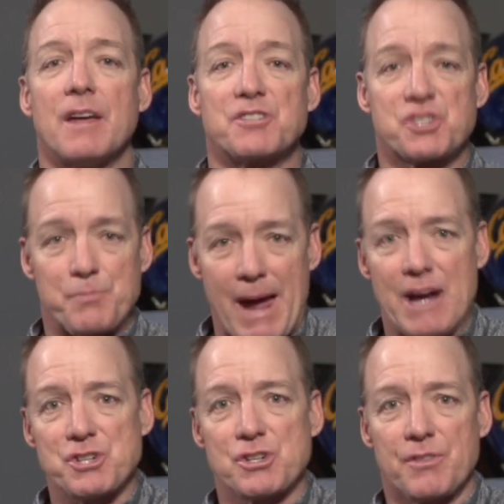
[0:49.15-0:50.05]

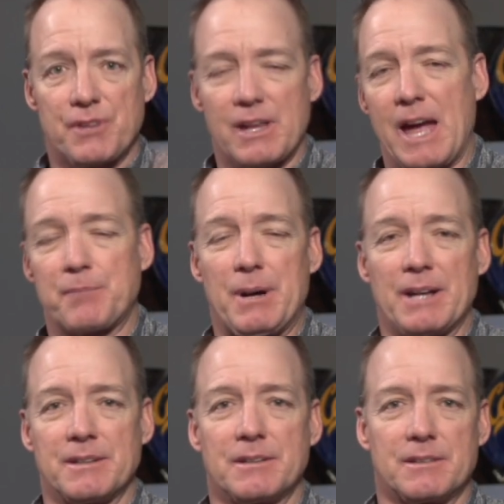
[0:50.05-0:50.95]
Smash the like
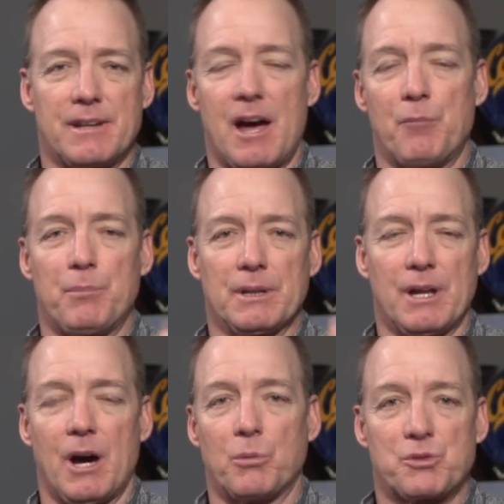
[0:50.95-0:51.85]
button down
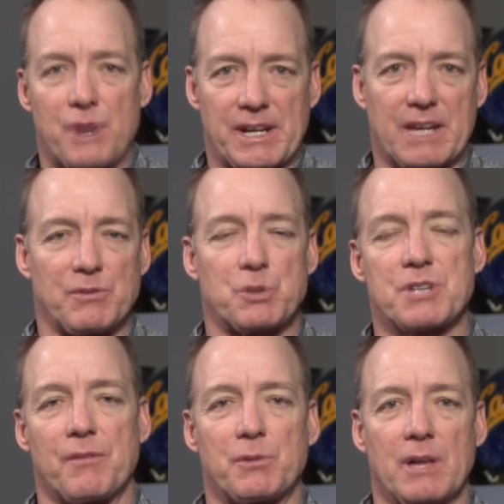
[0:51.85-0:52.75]
below. Trying to give you
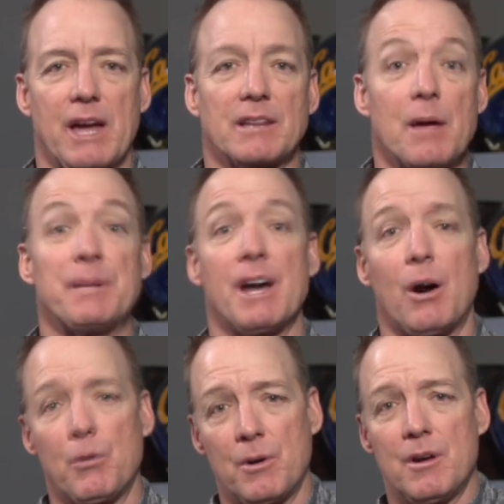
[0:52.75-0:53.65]
stuff you like, let me
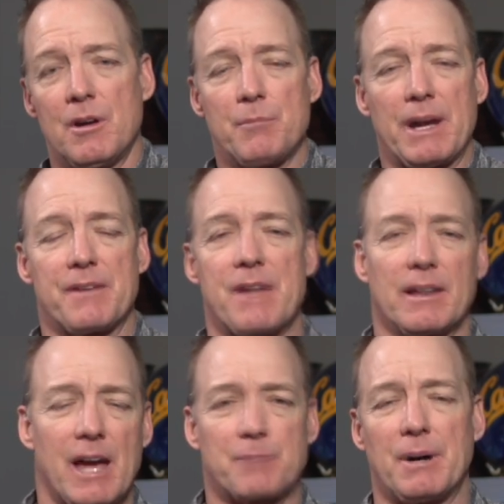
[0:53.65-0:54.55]
know by hitting that
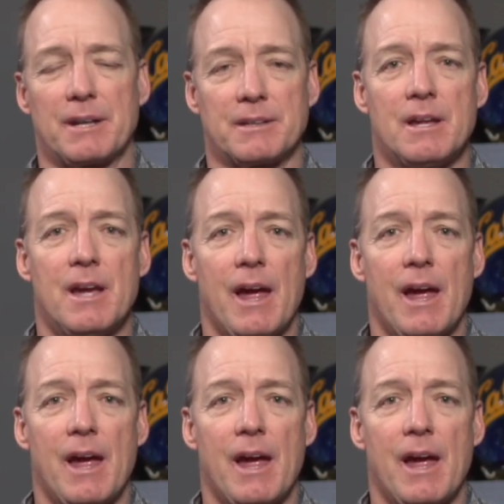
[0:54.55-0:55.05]
like button.